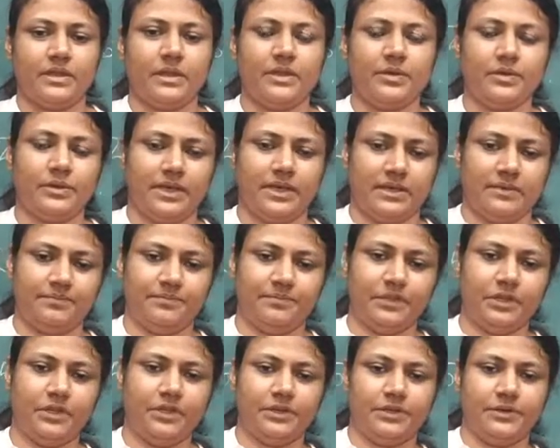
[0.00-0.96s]
by God. Okay,
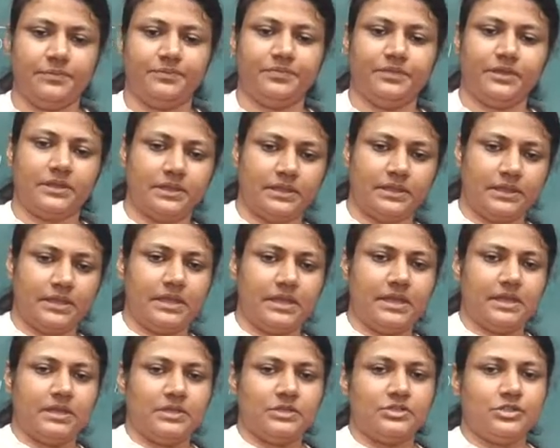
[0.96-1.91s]
good.
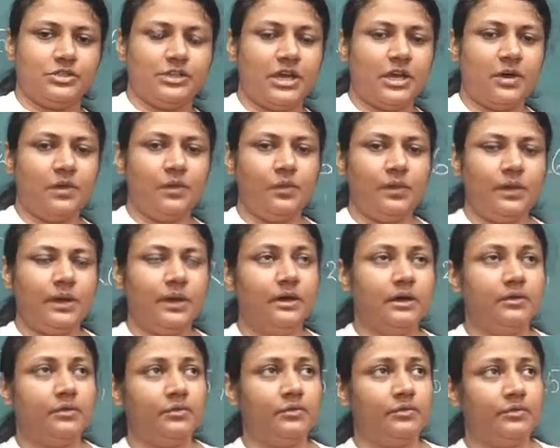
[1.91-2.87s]
So now
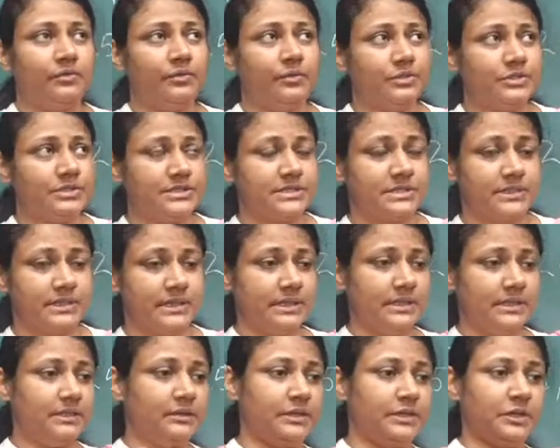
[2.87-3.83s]

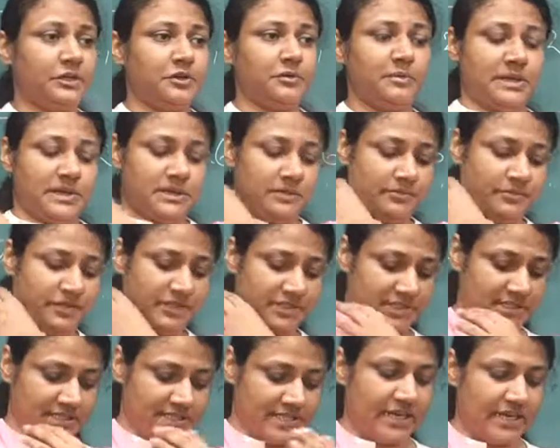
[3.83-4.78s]
iduvarku manam
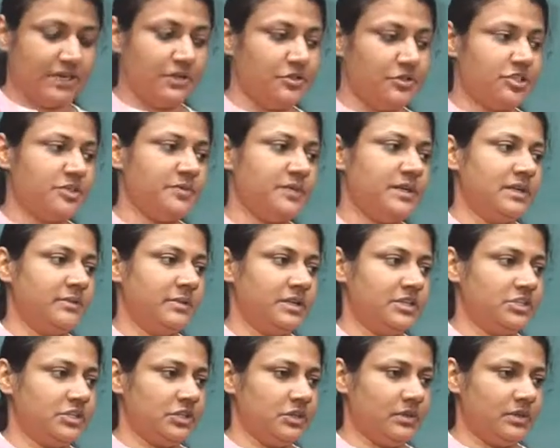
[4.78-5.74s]
verse ten nunchi manam
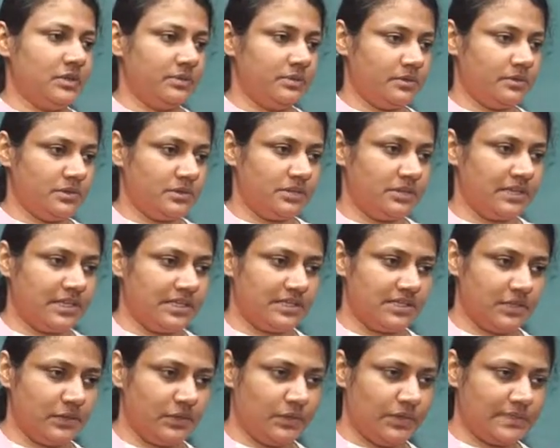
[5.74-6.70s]
em chadavamo?
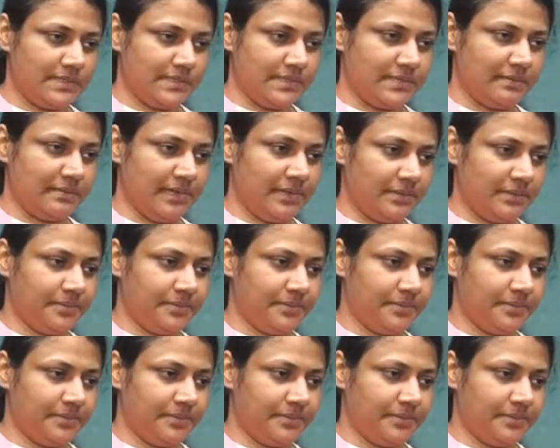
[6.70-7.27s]
Teja, you will tell me.